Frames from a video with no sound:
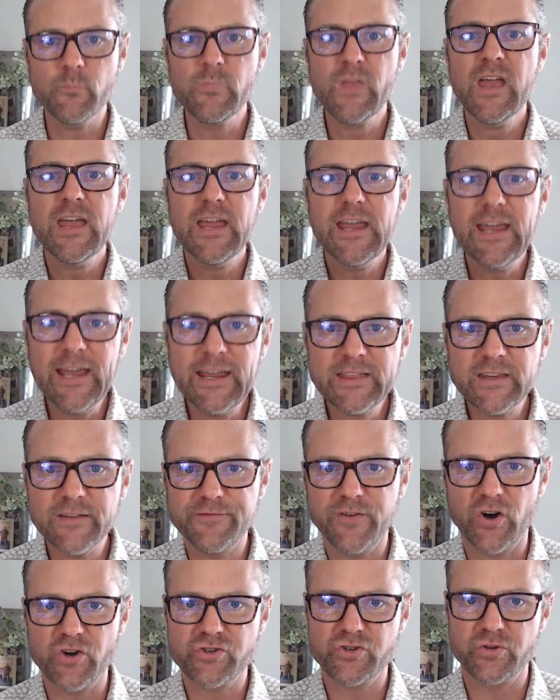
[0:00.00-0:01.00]
in the
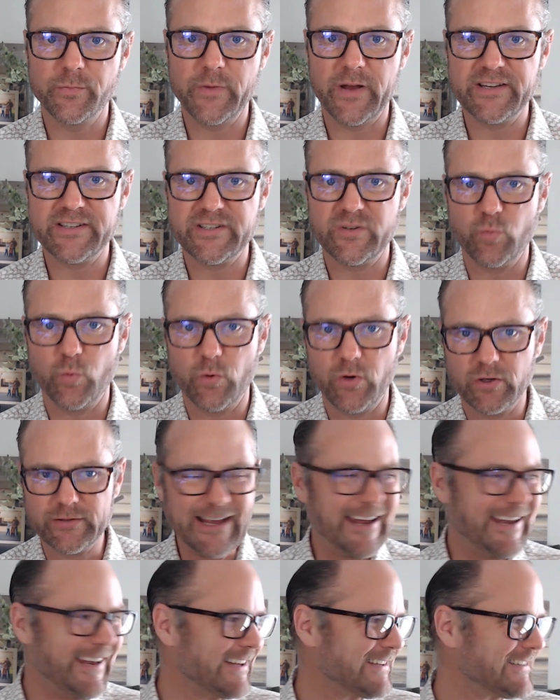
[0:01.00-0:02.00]
functional medicine world, and
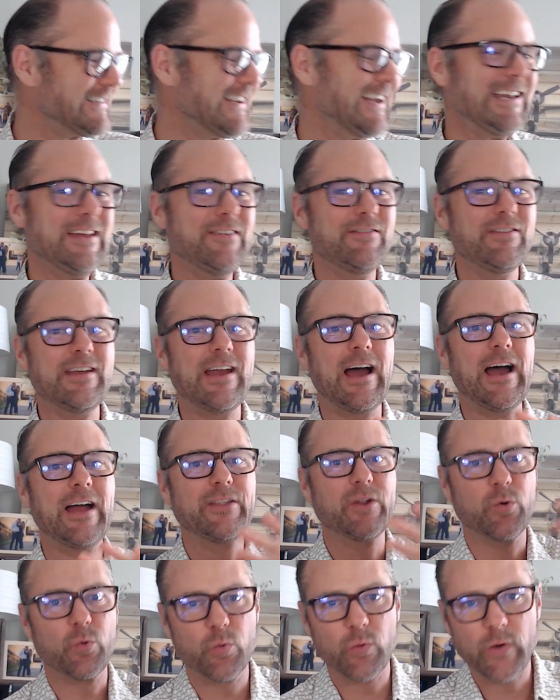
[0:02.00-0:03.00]
it's not even on the
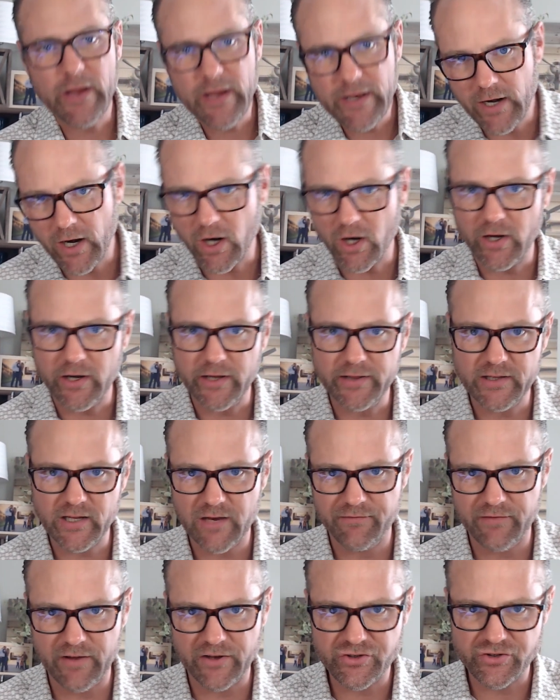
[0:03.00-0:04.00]
radar in the
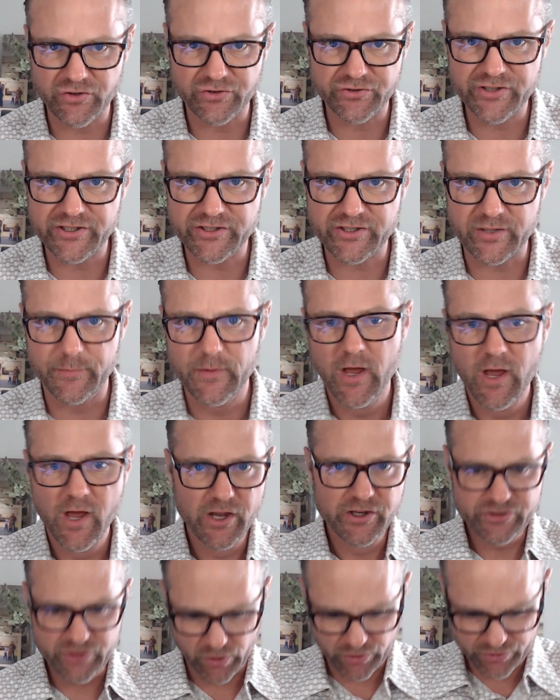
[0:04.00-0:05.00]
conventional system.
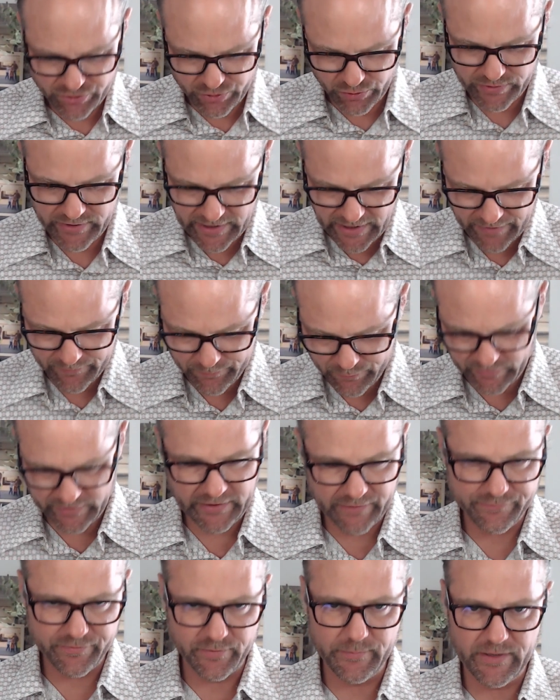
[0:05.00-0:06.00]
So do you have brain
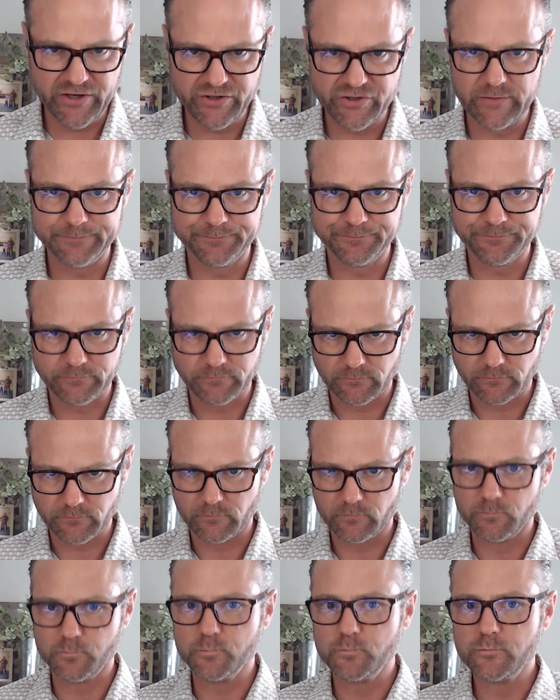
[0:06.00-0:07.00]
inflammation?
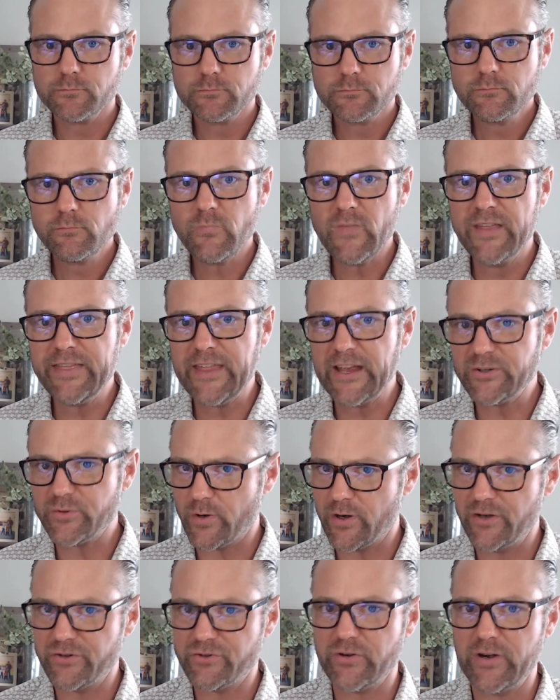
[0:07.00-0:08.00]
That's what we're going
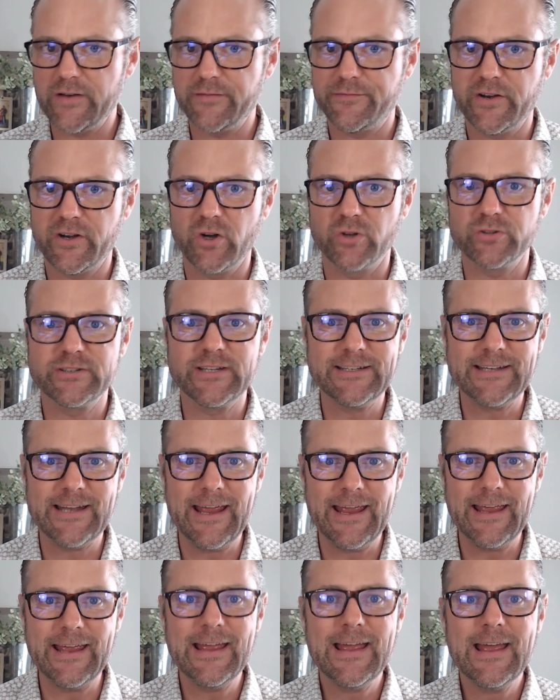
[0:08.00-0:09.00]
to try and figure out
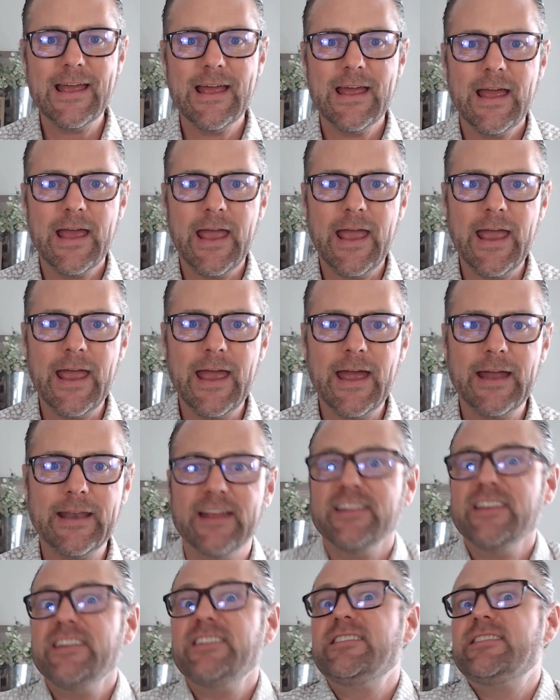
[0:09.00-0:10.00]
today. And at
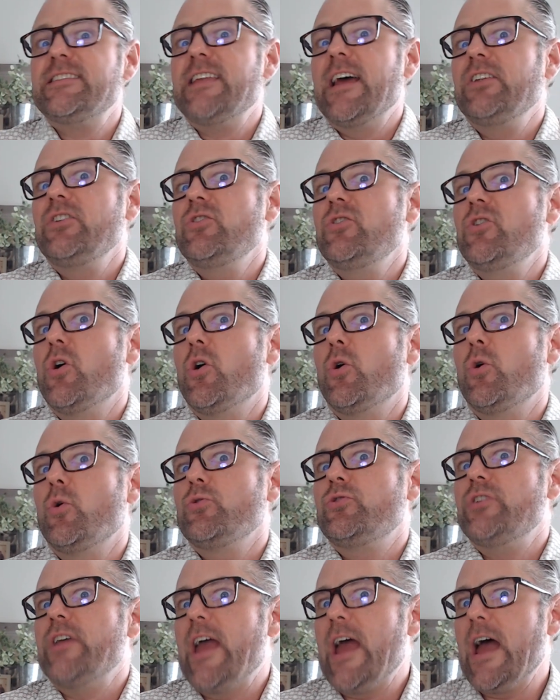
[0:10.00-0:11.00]
least then you know, do
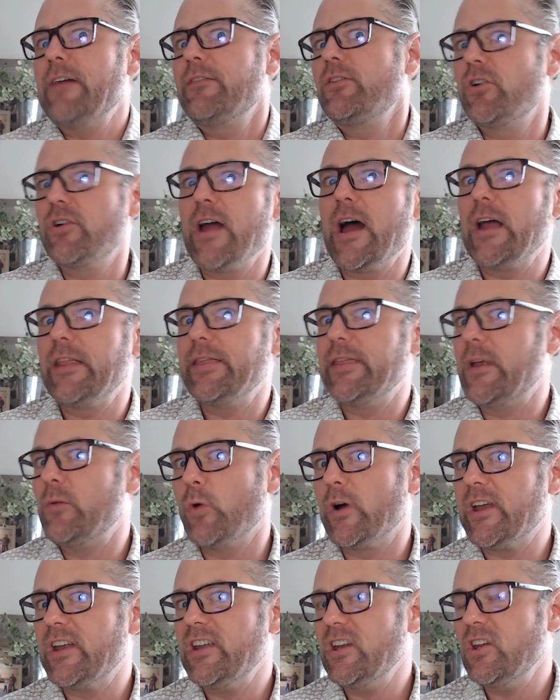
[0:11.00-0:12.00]
you have it or not, and then what
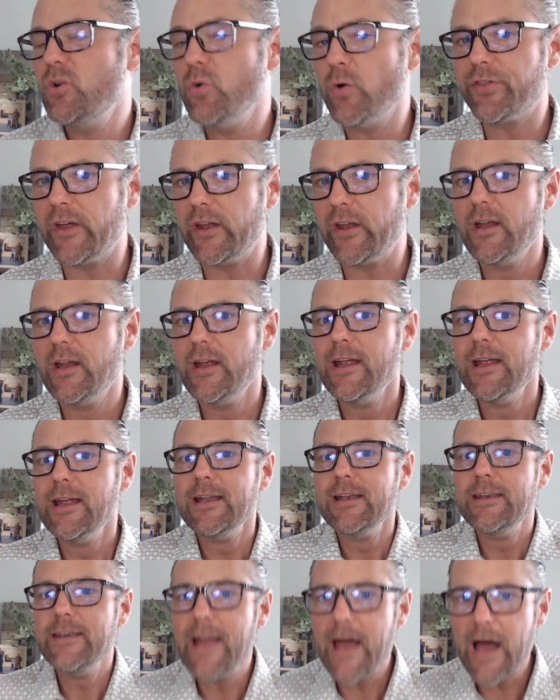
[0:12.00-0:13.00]
can you do with it?
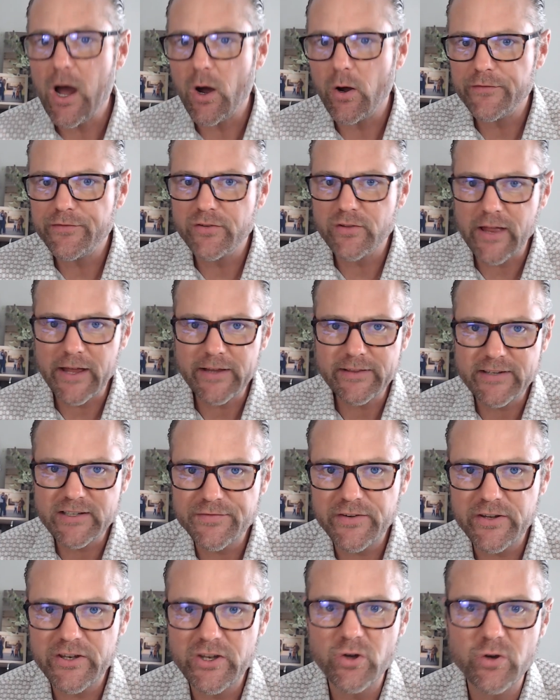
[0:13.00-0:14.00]
Now, if you like this
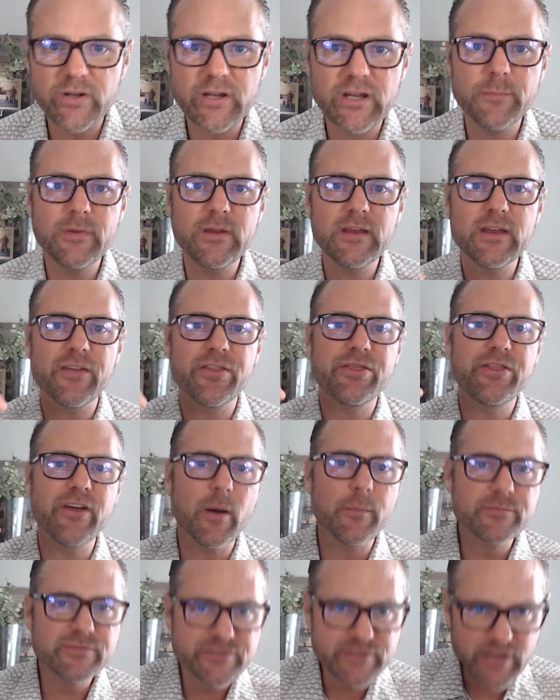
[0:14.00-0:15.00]
video, give me a
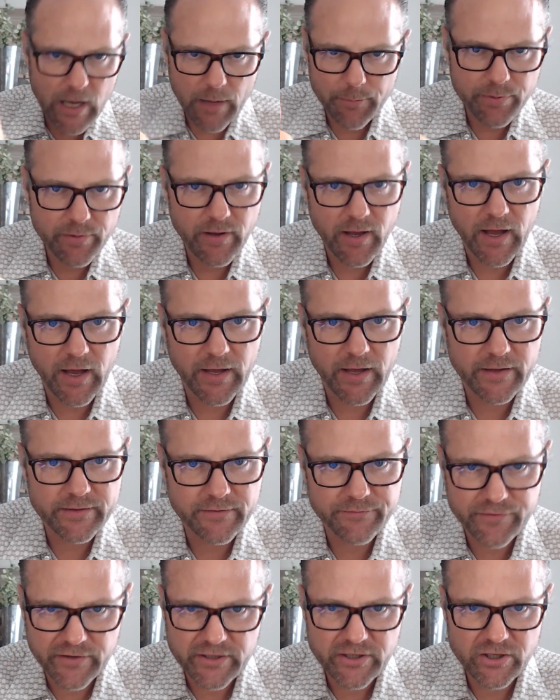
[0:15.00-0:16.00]
thumbs up on the
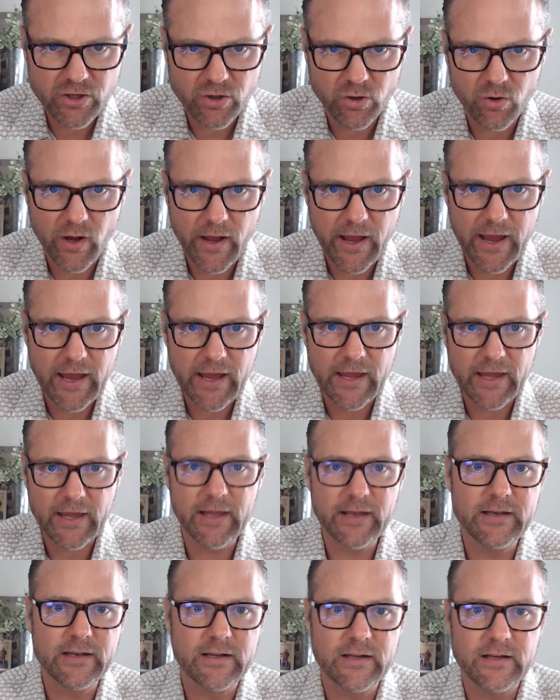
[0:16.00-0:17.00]
video. And
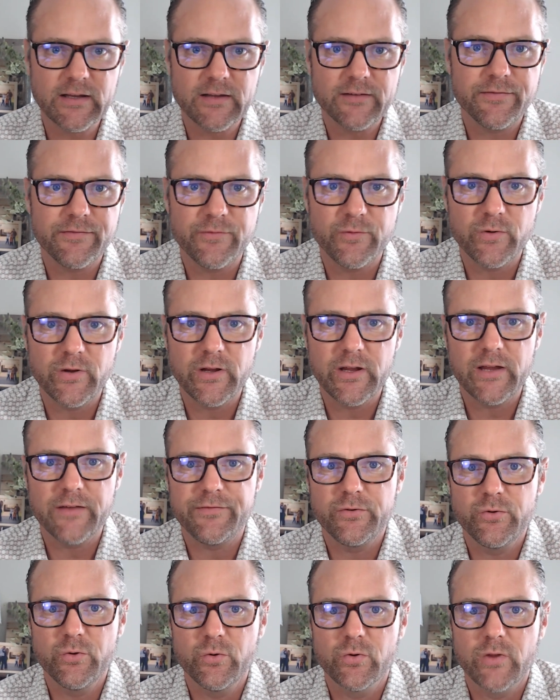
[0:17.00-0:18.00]
if
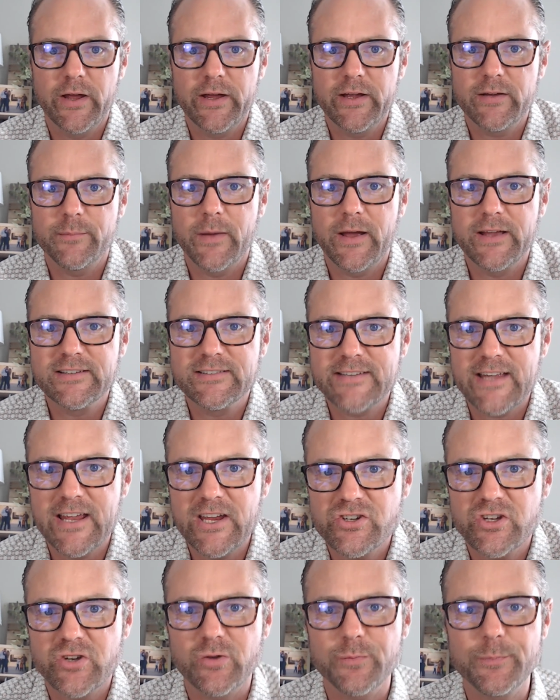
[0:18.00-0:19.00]
you like my station, it
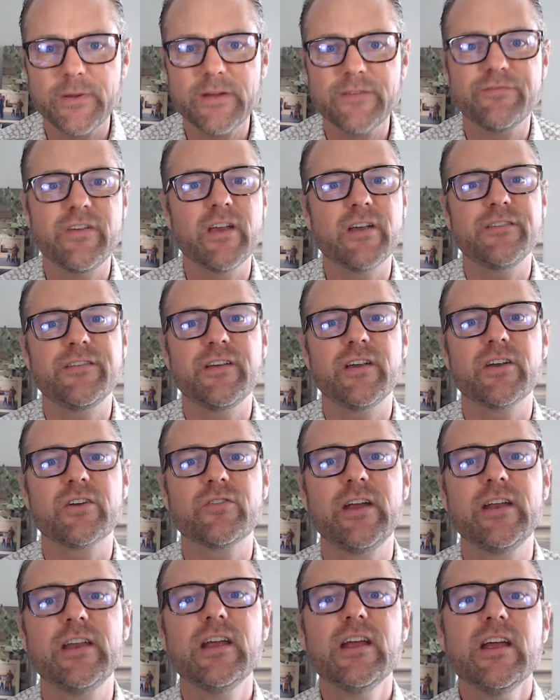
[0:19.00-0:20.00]
would be very, very great
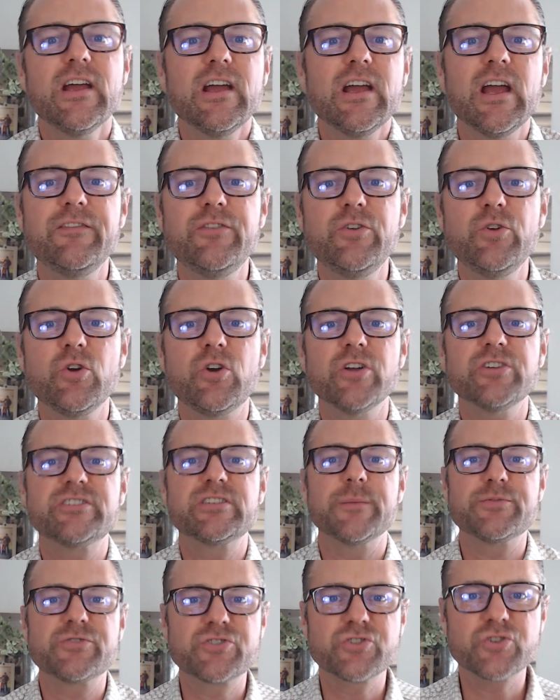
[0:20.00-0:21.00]
if you could
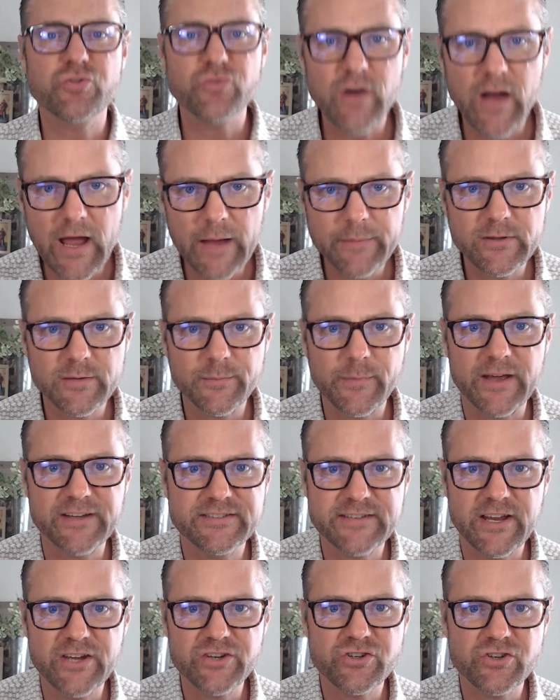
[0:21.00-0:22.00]
subscribe to my
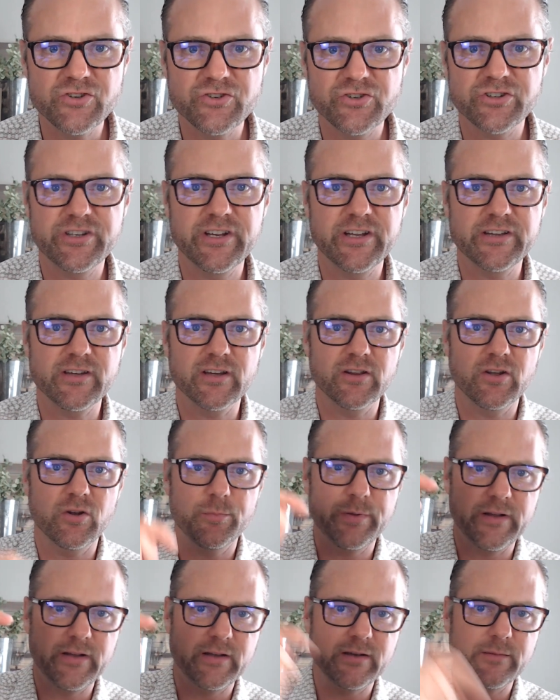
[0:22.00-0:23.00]
station. Just hit the little
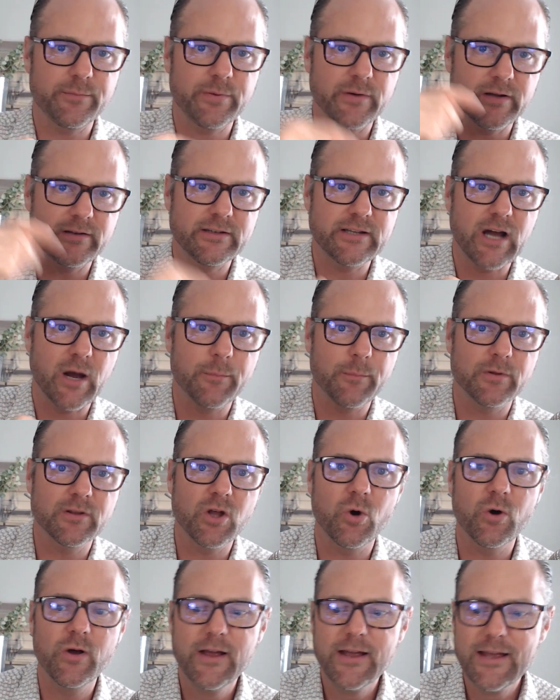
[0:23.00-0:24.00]
button down below
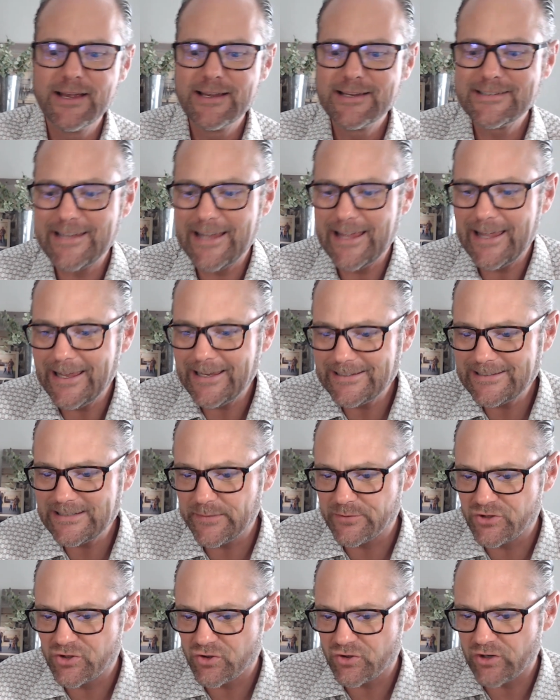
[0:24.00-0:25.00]
saying
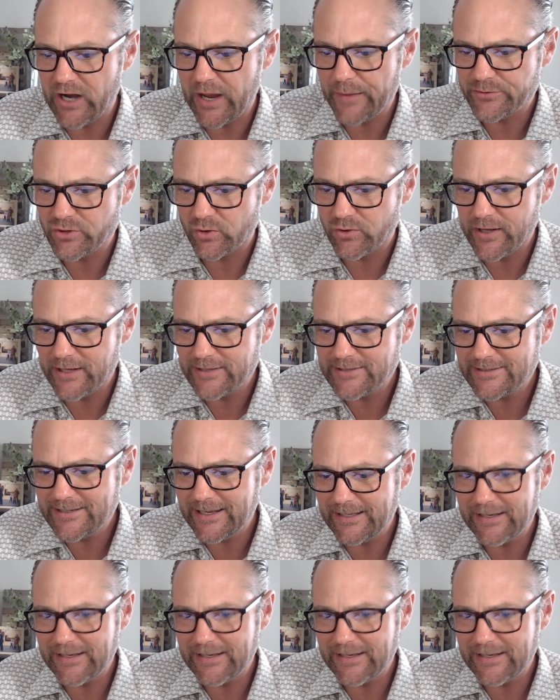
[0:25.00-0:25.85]
subscribe. So let's get into